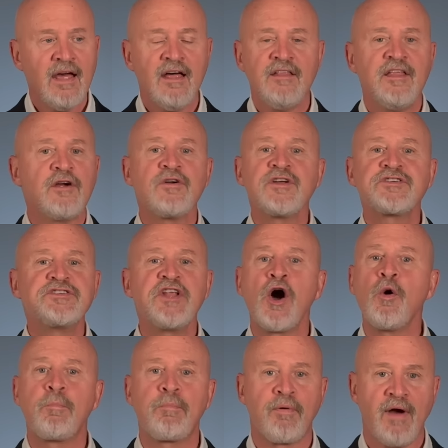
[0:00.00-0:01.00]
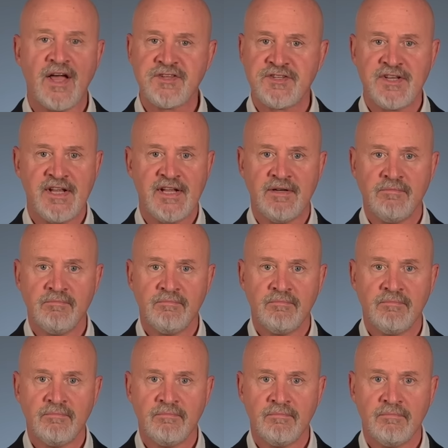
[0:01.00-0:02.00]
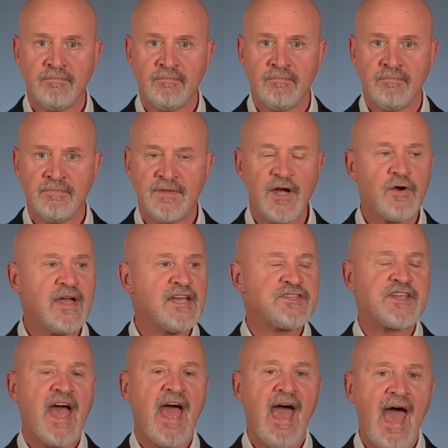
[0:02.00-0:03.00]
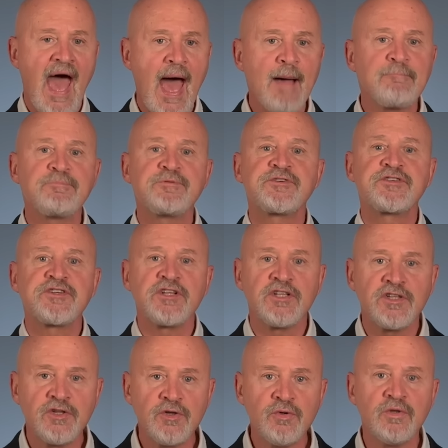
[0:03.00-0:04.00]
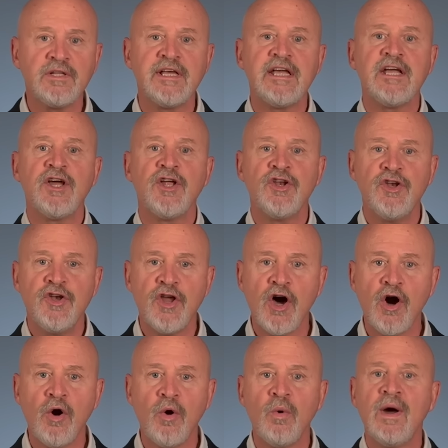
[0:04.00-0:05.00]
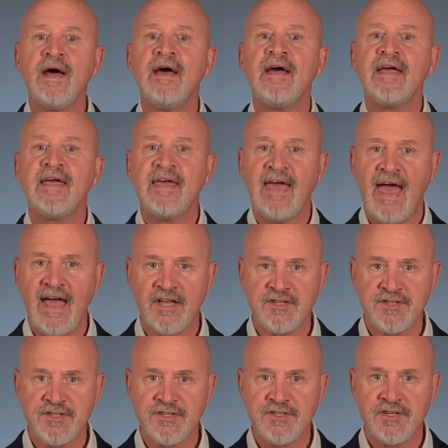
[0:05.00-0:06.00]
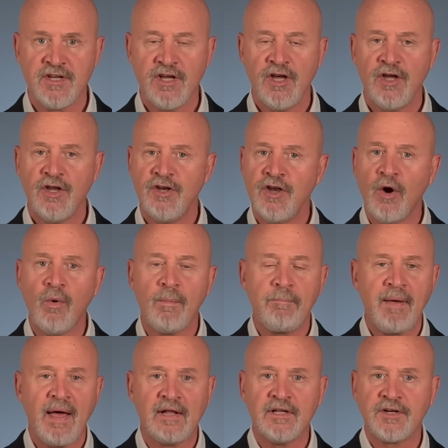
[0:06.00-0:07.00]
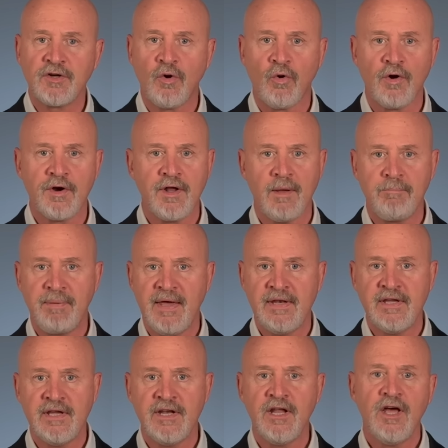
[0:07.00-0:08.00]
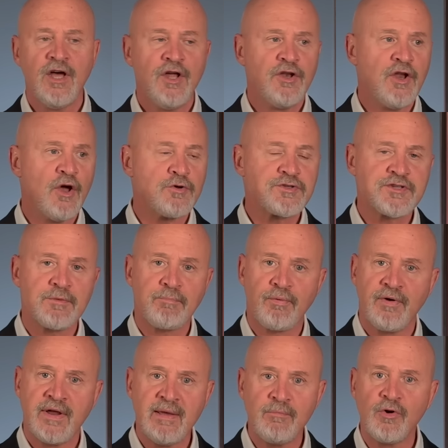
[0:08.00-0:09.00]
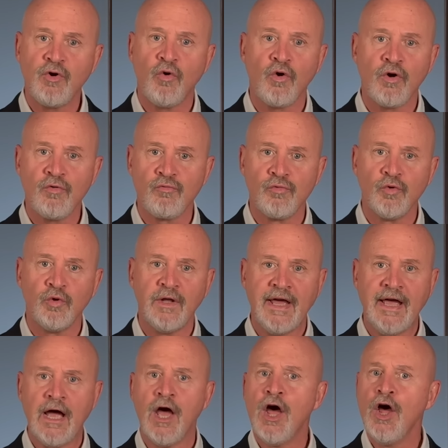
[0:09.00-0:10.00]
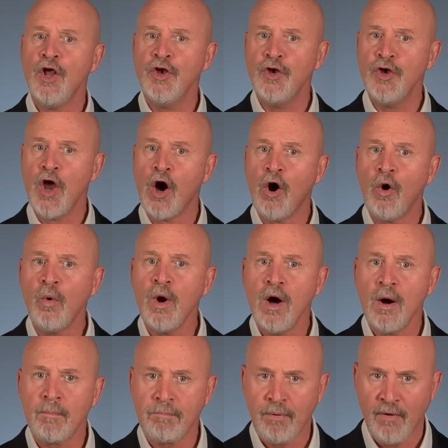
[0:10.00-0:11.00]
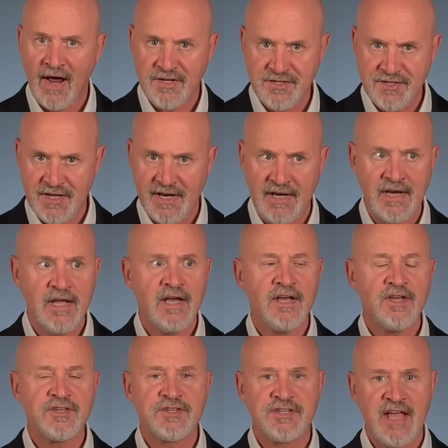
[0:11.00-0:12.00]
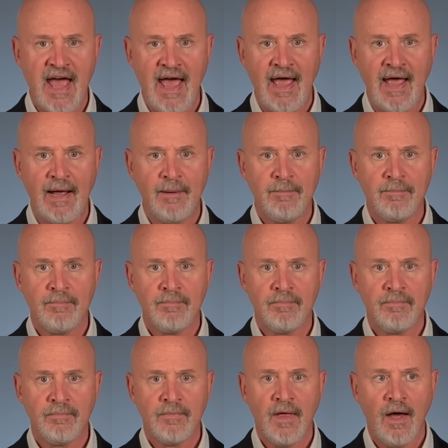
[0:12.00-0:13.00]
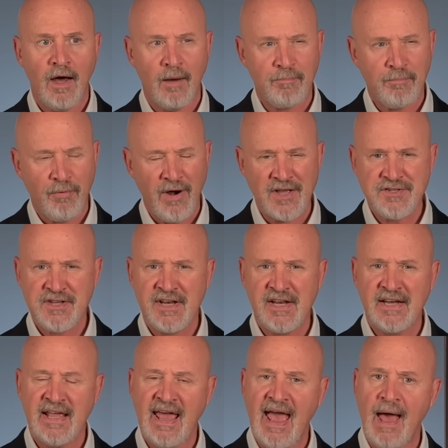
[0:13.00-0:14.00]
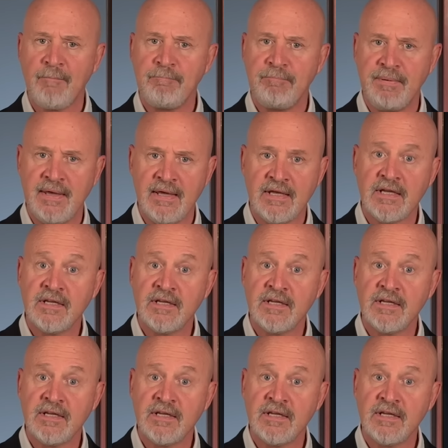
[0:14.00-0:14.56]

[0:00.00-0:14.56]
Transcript: There is no precedent there is absolutely no case, no appellate court opinion, no Supreme Court ruling, no precedent saying a president can't be